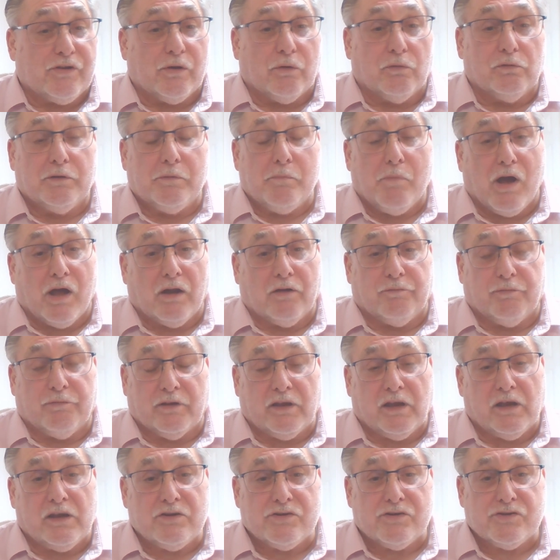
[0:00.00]
The only
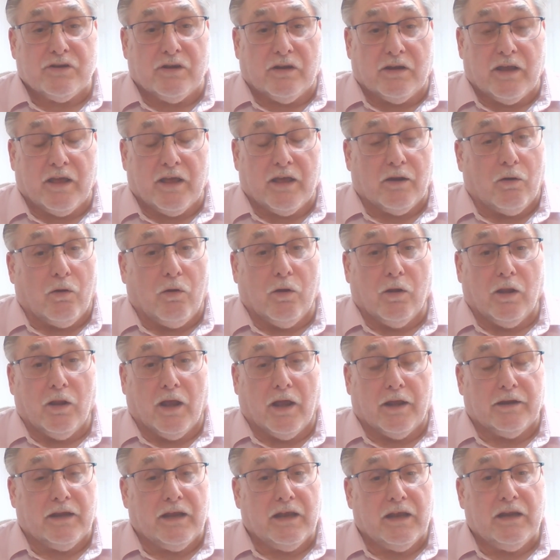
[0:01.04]
modification at all
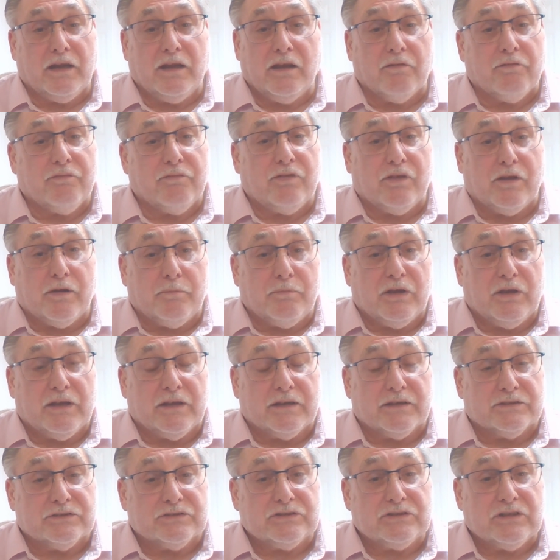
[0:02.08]
on any of them
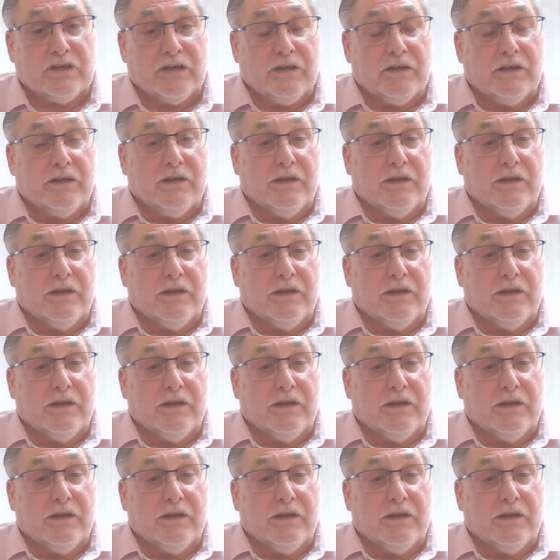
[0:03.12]
is